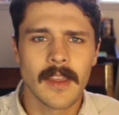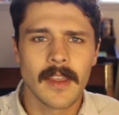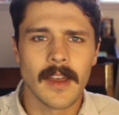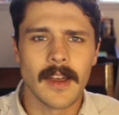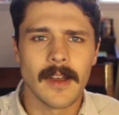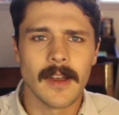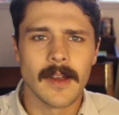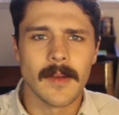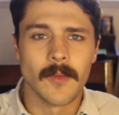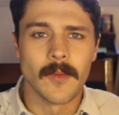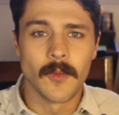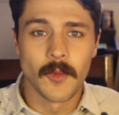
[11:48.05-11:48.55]

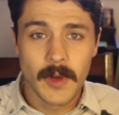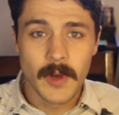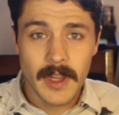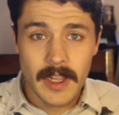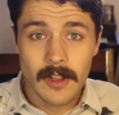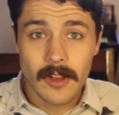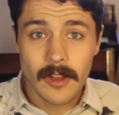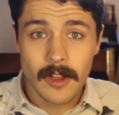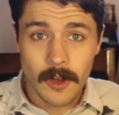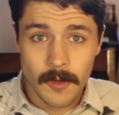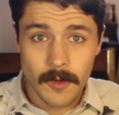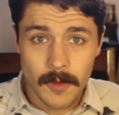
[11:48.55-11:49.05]

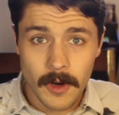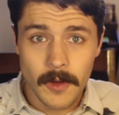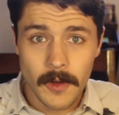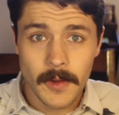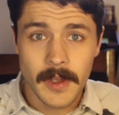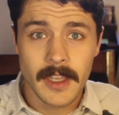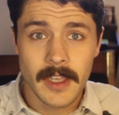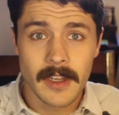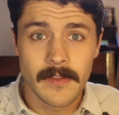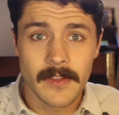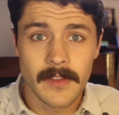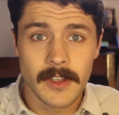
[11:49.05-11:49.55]
real
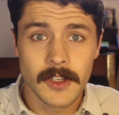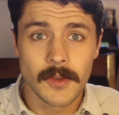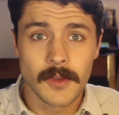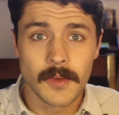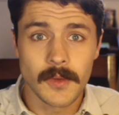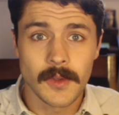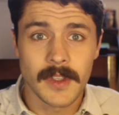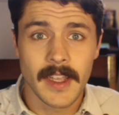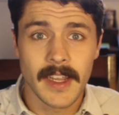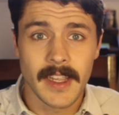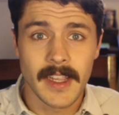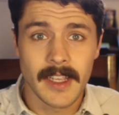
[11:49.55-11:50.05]
heroic
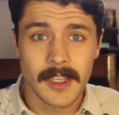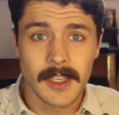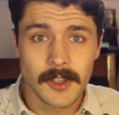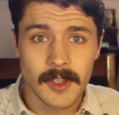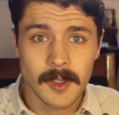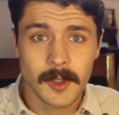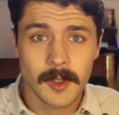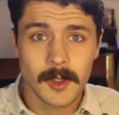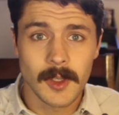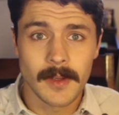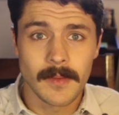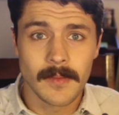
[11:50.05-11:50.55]
individuals that
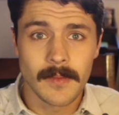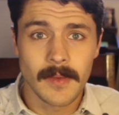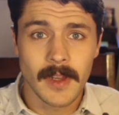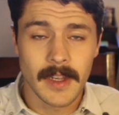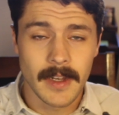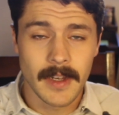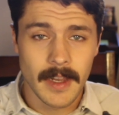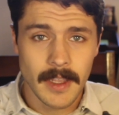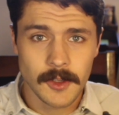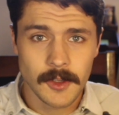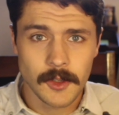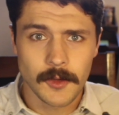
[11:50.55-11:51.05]
existed
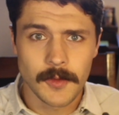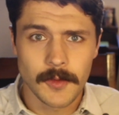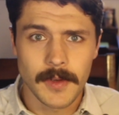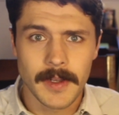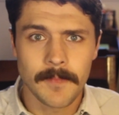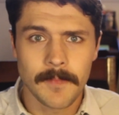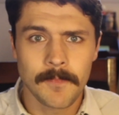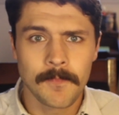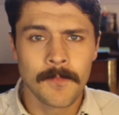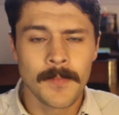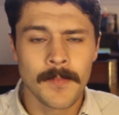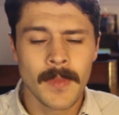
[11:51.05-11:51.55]
in
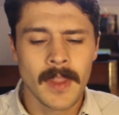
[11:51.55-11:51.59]
history,